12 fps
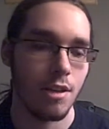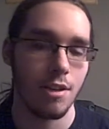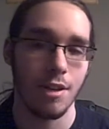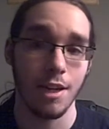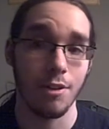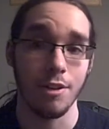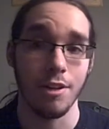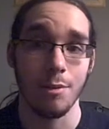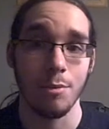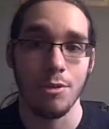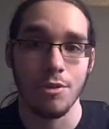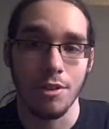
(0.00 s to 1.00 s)
I only end
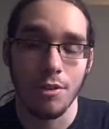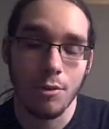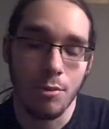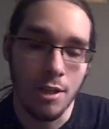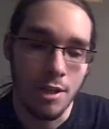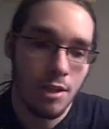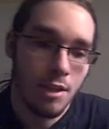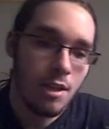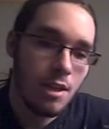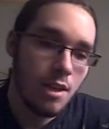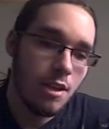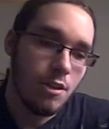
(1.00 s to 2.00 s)
up using 3.
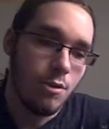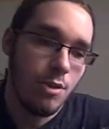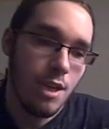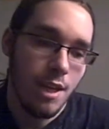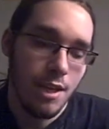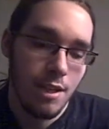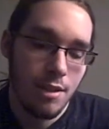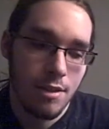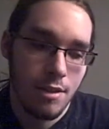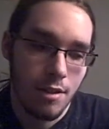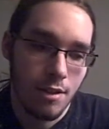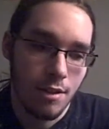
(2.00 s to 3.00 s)
You
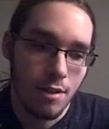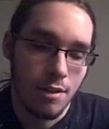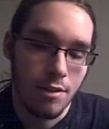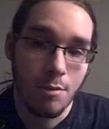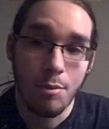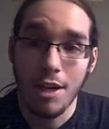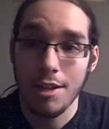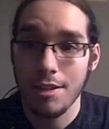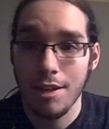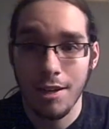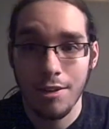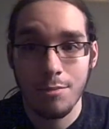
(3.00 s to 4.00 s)
can't
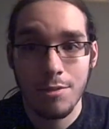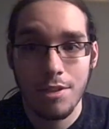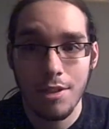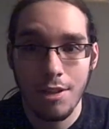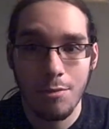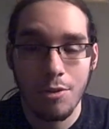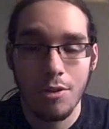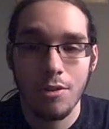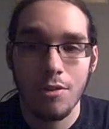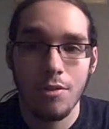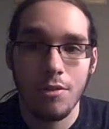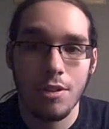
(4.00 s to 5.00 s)
deposit items
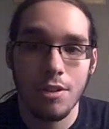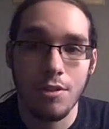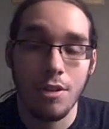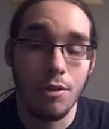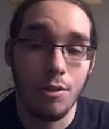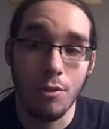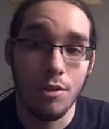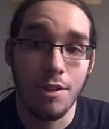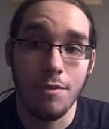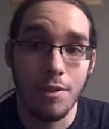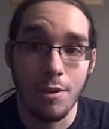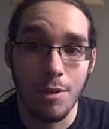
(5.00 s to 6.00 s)
anymore, because you can hold
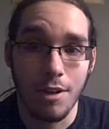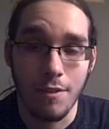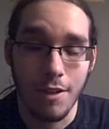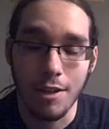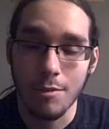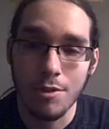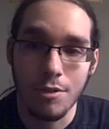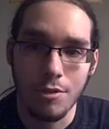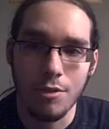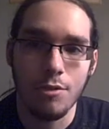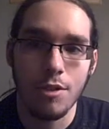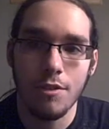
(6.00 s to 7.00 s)
infinite amount of items, so
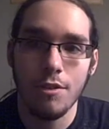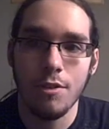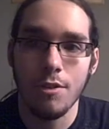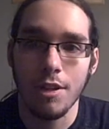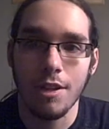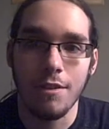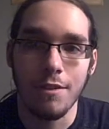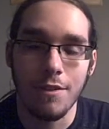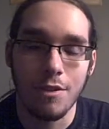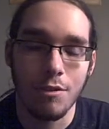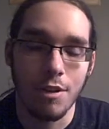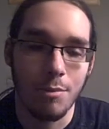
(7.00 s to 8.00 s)
you do have to do a lot of
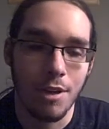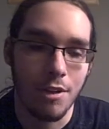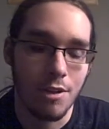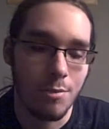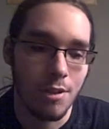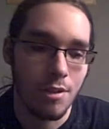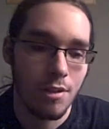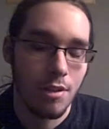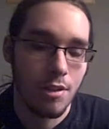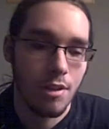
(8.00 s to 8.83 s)
inventory management.